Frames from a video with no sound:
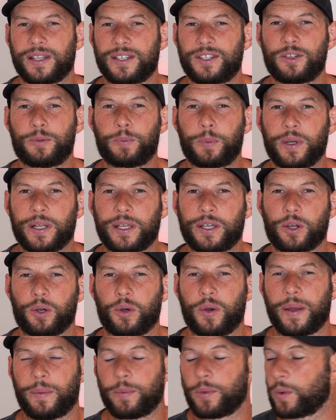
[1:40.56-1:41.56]
This is pretty
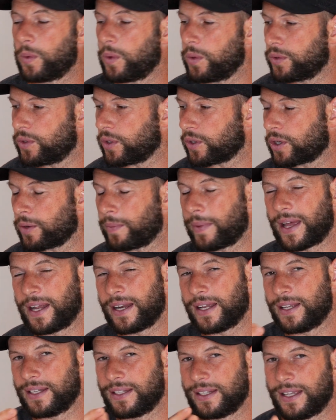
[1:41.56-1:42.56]
cool and we will talk
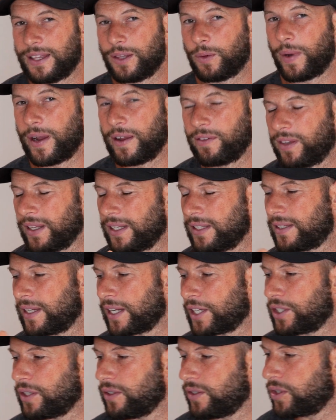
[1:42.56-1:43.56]
about it in the wavelength
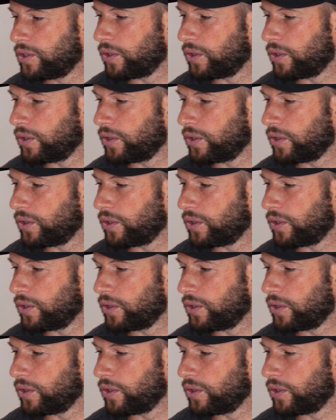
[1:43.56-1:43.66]
section